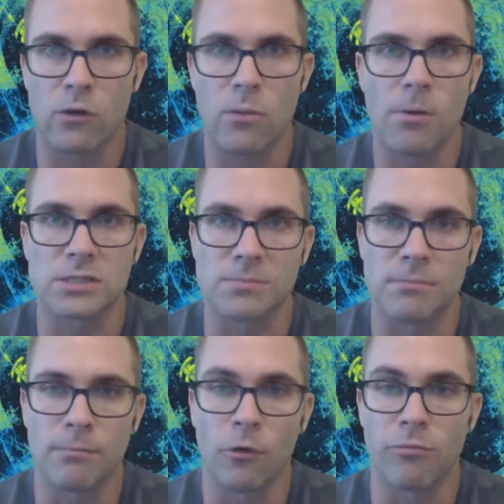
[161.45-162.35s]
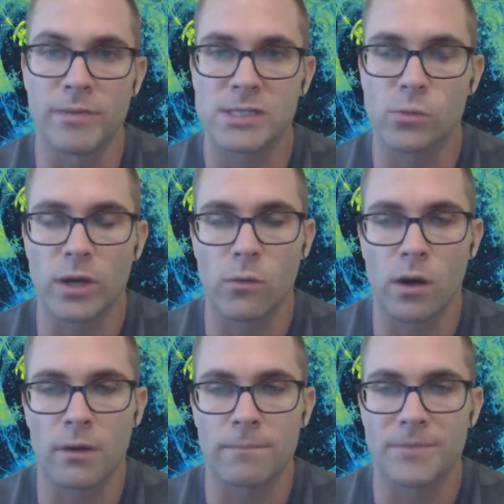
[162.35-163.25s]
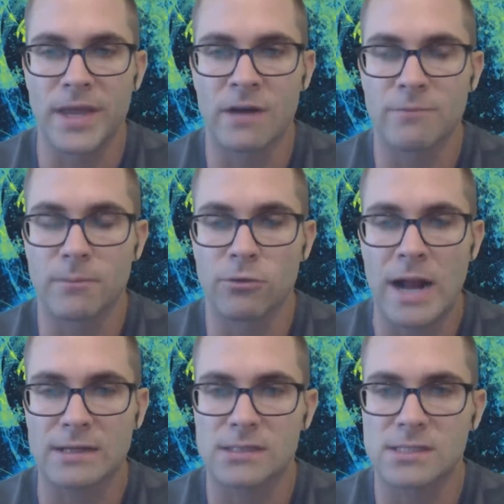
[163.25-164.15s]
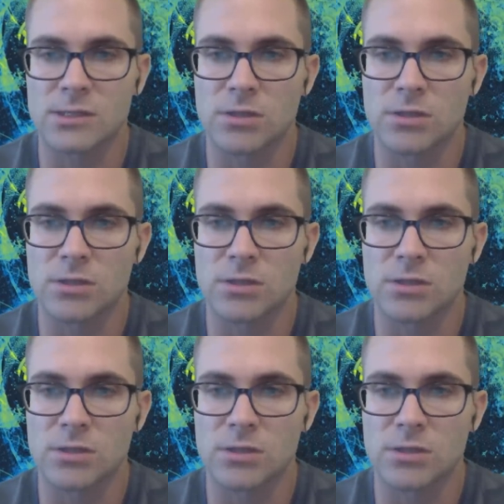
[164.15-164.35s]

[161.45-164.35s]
who both both missed week one, have been practicing.